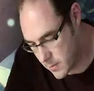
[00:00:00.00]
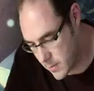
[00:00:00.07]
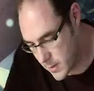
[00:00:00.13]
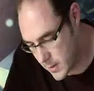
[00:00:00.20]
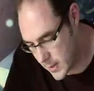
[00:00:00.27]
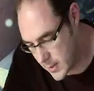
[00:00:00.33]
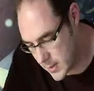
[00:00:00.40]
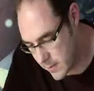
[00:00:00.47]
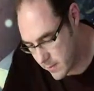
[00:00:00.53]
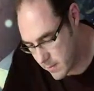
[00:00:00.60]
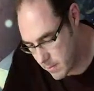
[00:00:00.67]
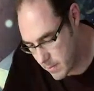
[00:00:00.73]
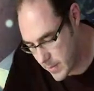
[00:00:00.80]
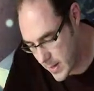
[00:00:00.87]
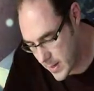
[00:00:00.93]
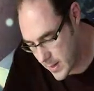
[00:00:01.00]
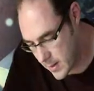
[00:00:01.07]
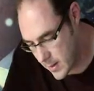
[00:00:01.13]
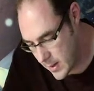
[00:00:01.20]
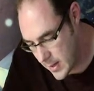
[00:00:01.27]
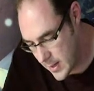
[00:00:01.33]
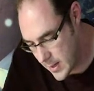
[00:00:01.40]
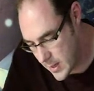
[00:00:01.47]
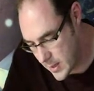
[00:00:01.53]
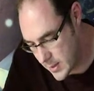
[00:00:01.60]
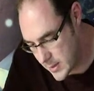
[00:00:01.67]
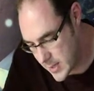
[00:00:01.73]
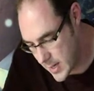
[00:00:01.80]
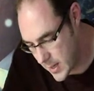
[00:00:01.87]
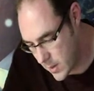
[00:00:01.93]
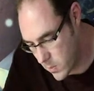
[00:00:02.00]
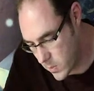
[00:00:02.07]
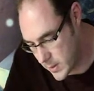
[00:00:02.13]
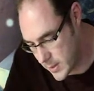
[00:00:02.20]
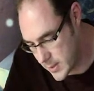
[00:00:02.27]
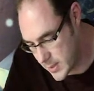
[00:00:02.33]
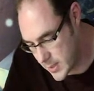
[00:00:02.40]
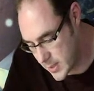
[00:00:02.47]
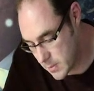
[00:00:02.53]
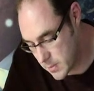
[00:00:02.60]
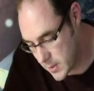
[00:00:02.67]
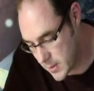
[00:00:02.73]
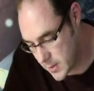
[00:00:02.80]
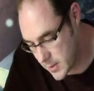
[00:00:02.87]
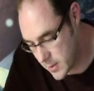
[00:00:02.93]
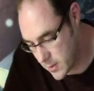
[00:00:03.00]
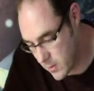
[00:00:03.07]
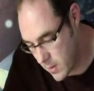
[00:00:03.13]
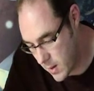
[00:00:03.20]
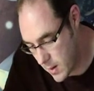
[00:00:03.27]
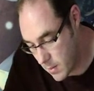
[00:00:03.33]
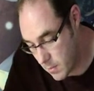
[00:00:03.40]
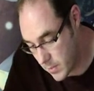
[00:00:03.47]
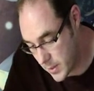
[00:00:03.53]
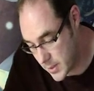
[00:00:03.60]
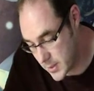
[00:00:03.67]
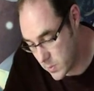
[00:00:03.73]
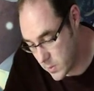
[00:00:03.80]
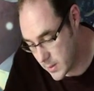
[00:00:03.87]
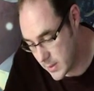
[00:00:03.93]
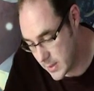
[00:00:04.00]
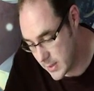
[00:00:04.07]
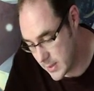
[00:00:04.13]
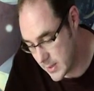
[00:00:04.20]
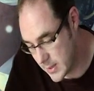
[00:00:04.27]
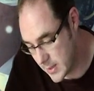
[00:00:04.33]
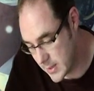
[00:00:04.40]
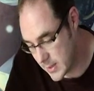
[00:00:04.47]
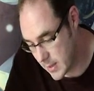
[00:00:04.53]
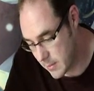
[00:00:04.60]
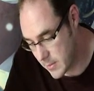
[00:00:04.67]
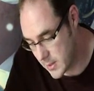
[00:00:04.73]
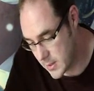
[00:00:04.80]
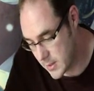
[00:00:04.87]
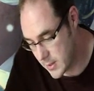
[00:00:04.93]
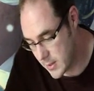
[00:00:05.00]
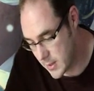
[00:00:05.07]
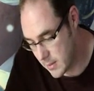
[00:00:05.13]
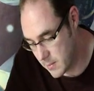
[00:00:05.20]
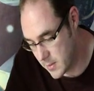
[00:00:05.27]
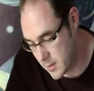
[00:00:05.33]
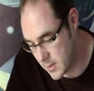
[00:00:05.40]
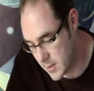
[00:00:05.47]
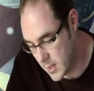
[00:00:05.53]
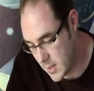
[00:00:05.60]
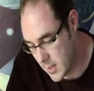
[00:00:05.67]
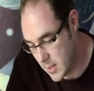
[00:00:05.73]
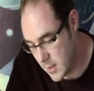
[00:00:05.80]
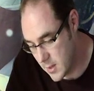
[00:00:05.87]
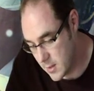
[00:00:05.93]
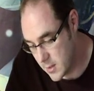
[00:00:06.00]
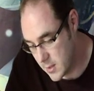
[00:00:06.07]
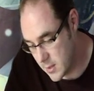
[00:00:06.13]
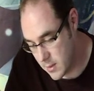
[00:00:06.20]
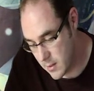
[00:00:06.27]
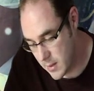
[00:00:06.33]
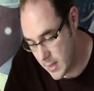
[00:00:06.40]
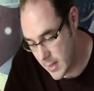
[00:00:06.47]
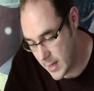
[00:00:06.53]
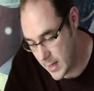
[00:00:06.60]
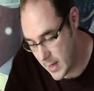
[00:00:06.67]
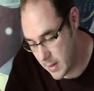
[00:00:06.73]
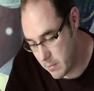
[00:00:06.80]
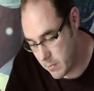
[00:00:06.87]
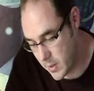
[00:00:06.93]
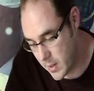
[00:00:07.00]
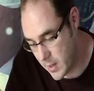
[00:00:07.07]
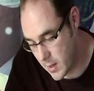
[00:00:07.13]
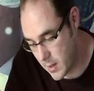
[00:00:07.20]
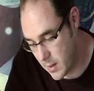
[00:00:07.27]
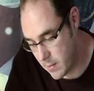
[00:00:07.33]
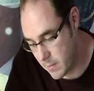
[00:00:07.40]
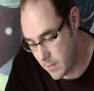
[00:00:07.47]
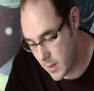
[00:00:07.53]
it gets even better. Attack 1d6 plus 2 plus 1d6 damage to demons. So it can become